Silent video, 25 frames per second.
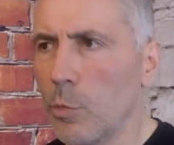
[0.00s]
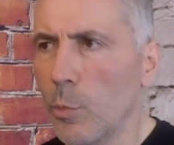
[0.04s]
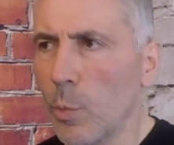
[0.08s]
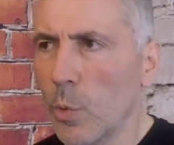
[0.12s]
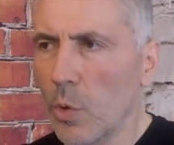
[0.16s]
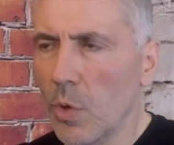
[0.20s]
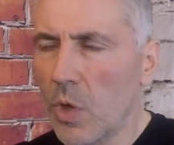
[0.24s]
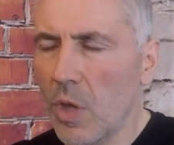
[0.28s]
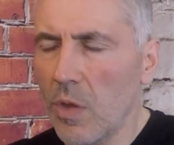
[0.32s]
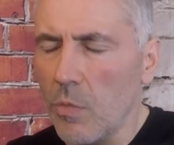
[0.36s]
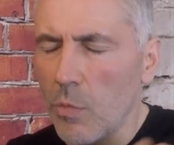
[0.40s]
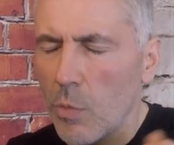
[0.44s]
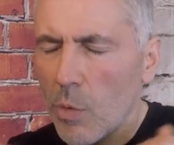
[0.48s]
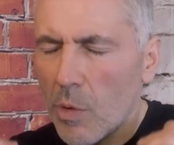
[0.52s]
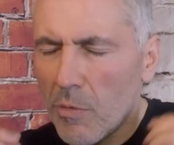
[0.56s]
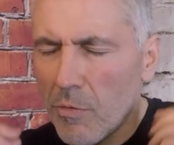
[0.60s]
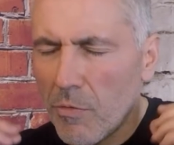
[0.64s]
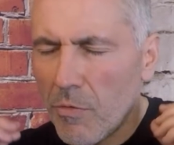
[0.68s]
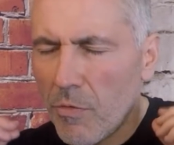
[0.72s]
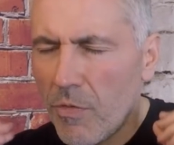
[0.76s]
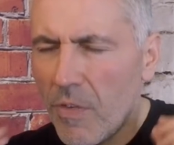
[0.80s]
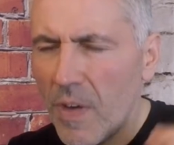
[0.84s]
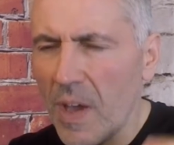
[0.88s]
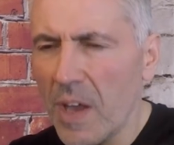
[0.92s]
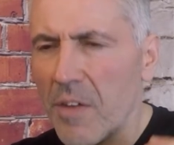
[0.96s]
This will give
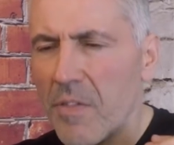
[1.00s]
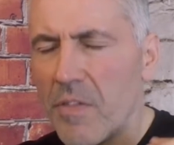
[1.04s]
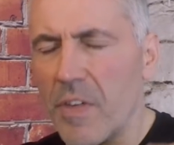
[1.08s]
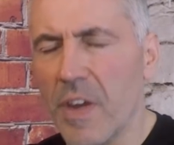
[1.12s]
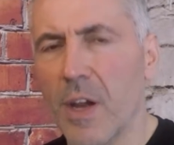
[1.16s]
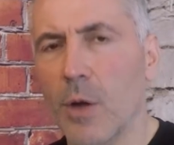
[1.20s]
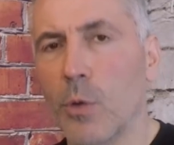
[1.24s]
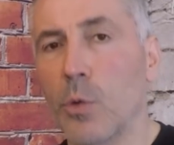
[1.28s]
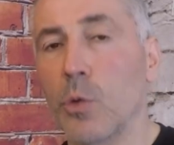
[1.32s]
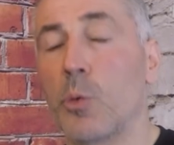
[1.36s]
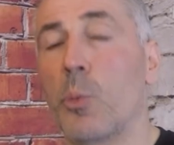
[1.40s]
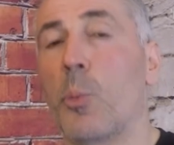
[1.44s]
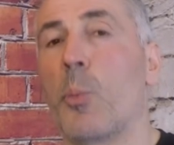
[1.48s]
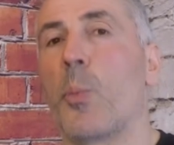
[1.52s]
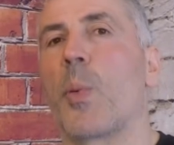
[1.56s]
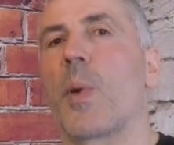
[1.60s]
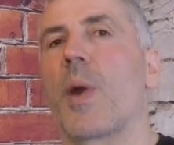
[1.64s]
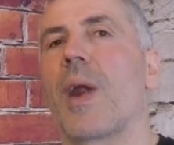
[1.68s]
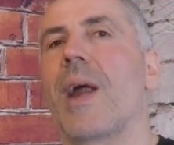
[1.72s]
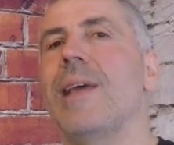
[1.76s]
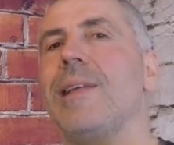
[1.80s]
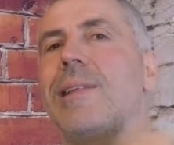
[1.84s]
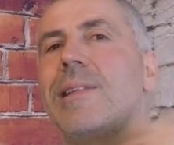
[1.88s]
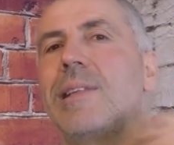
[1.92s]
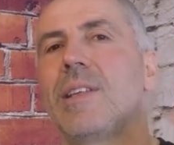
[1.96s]
you a very
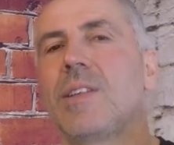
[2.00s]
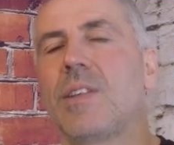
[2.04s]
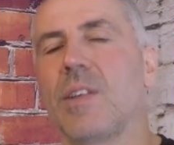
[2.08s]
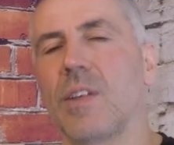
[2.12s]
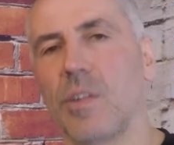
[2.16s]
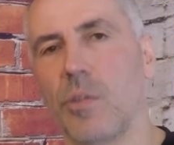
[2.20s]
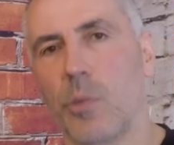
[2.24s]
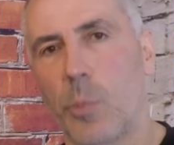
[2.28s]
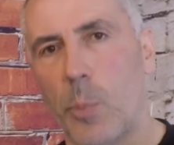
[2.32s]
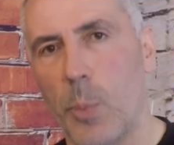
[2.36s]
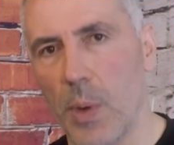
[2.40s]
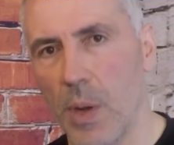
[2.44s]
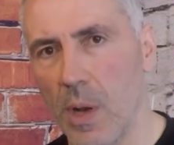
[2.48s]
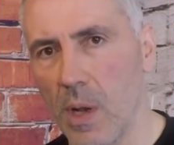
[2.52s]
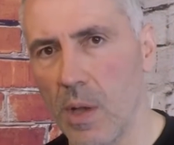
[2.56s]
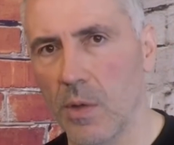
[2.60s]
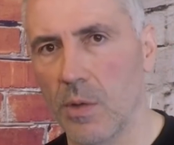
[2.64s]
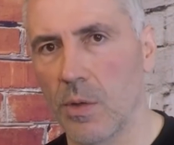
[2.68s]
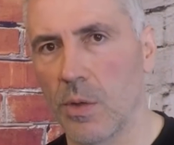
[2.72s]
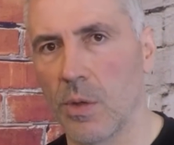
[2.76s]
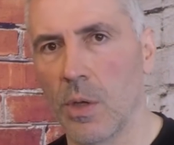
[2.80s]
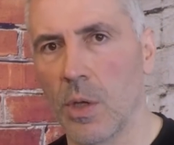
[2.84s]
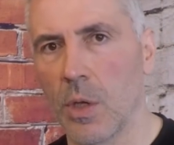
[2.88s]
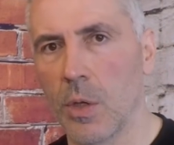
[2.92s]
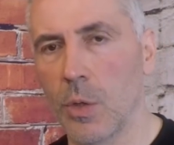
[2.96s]
good priceless
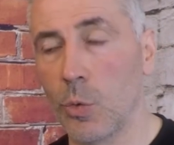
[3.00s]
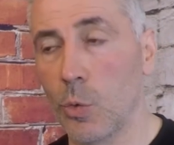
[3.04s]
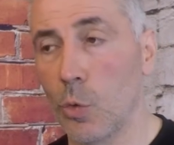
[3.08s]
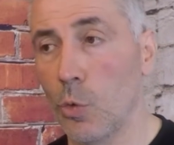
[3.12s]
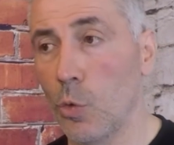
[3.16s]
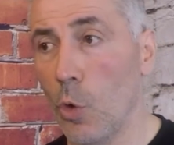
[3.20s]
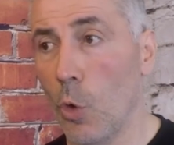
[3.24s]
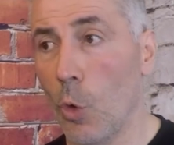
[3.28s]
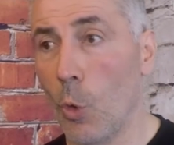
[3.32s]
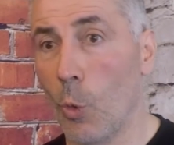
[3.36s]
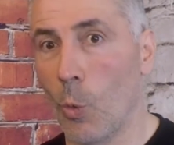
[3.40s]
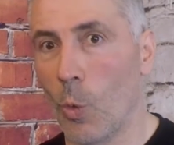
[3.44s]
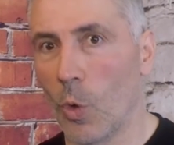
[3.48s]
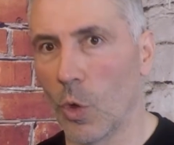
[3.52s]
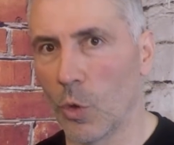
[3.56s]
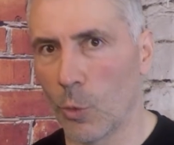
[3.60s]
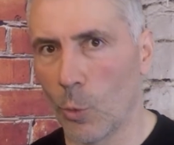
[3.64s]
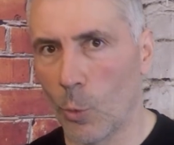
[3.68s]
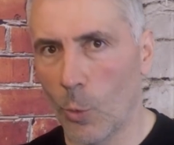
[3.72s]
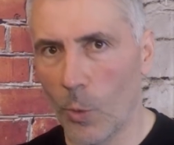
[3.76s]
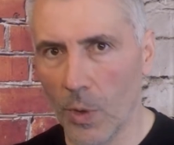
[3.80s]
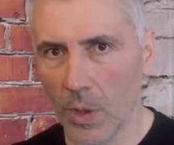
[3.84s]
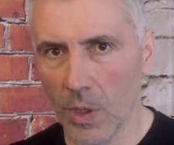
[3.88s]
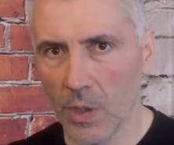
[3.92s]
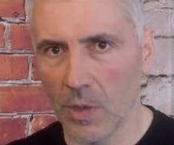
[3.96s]
experience to know
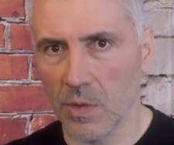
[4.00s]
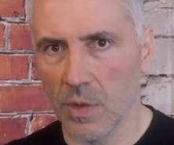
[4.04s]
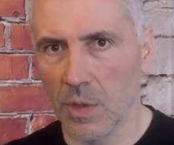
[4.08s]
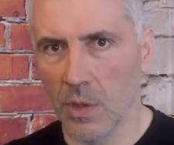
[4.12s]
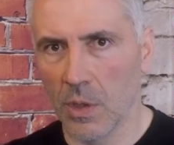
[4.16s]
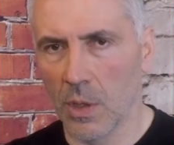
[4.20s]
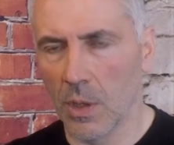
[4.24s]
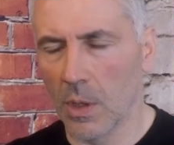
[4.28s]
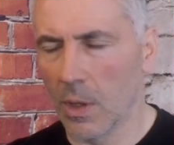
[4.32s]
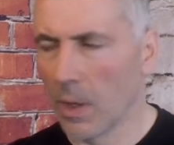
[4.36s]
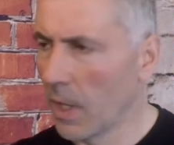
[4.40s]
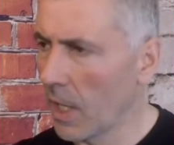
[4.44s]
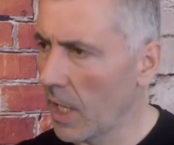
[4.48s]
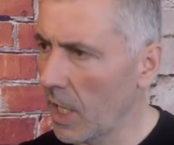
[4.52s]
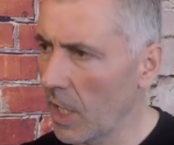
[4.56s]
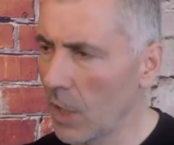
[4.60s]
what works